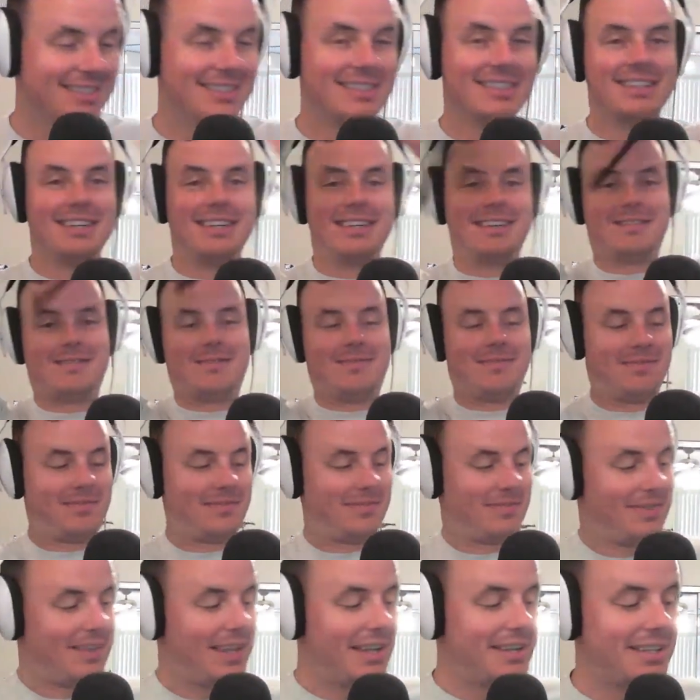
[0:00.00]
Did
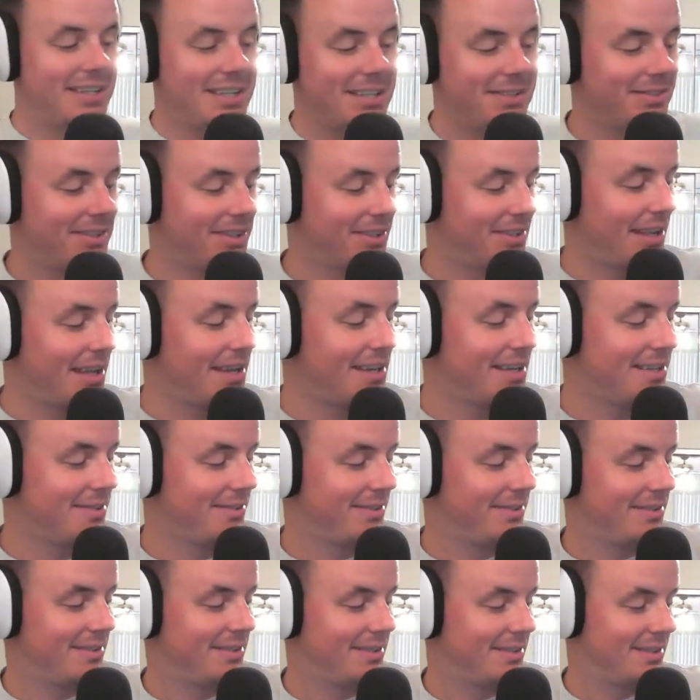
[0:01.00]
you get that from TJ
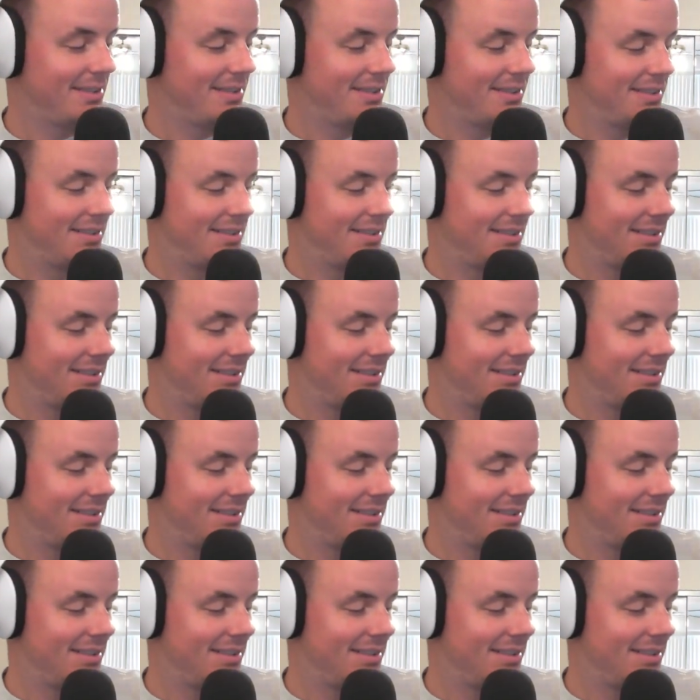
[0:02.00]
Maxx?